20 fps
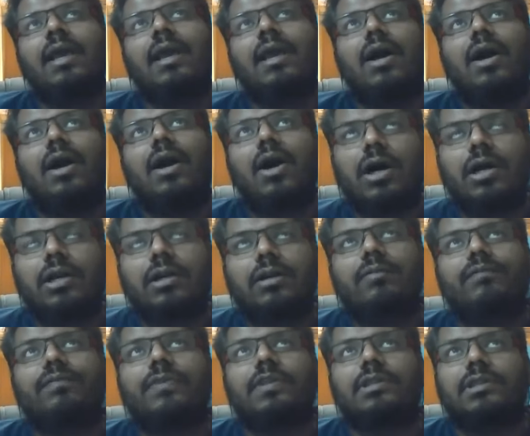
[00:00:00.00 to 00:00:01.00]
or
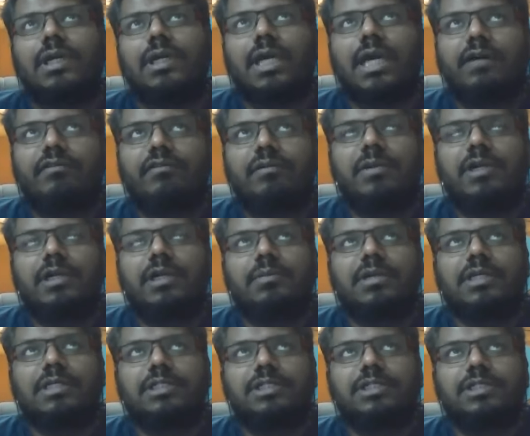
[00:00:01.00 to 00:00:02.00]
the government
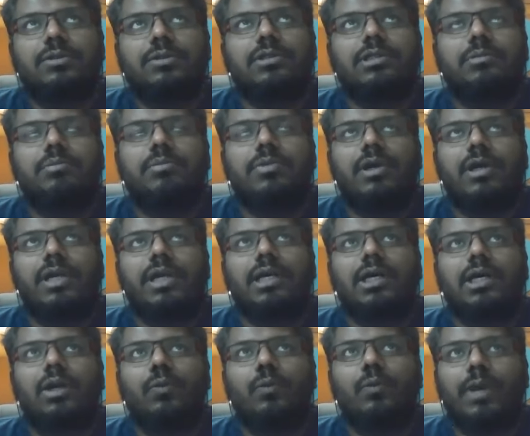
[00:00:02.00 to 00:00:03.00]
must show the
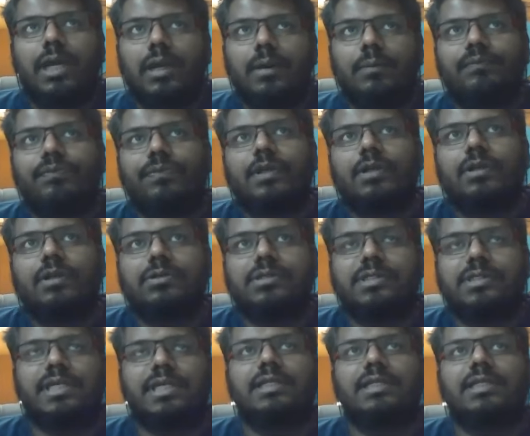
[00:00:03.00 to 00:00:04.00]
political will to
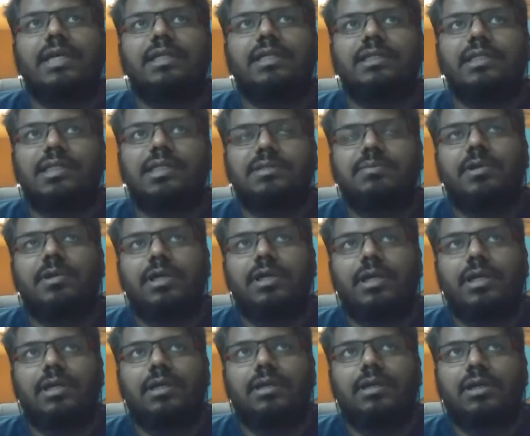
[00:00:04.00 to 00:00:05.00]
say that this
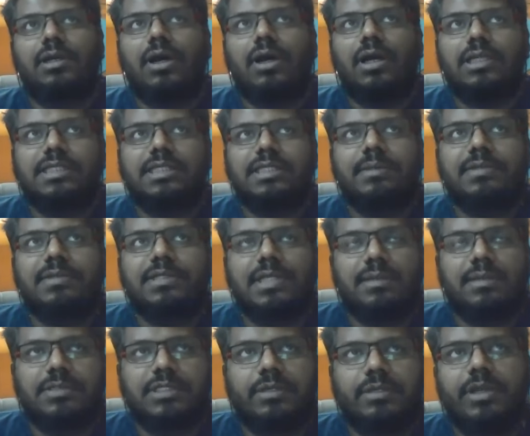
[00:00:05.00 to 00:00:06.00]
particular concept
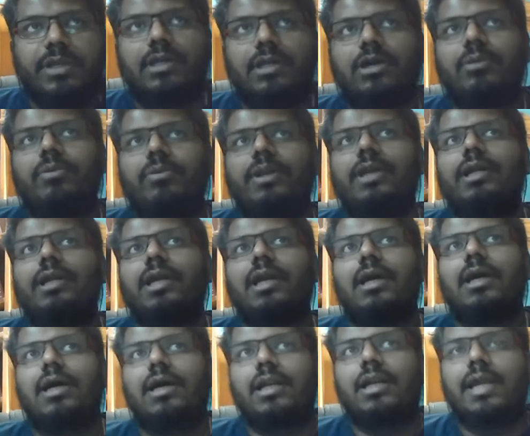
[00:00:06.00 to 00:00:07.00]
seems to be dominating
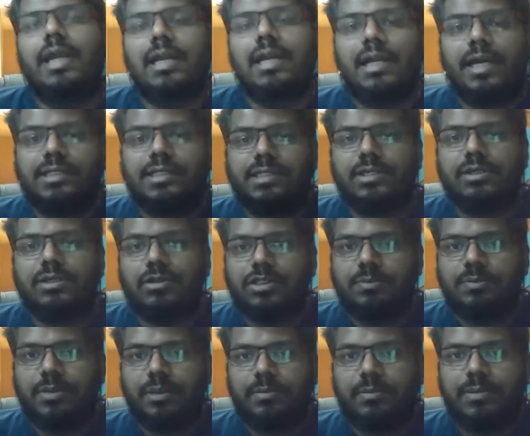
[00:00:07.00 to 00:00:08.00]
our headlines and
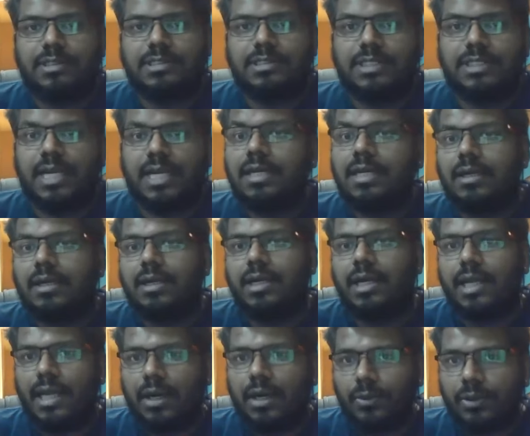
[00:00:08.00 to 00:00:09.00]
newspapers day in and
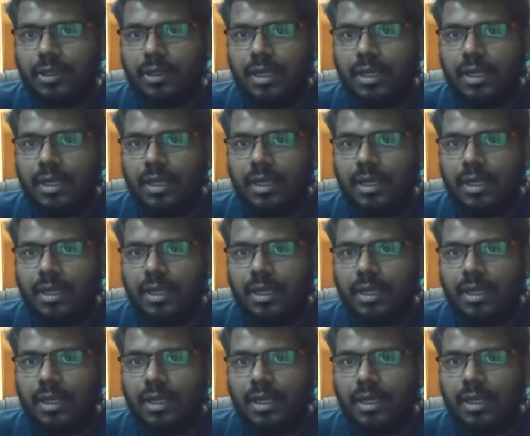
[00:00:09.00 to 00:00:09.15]
day out.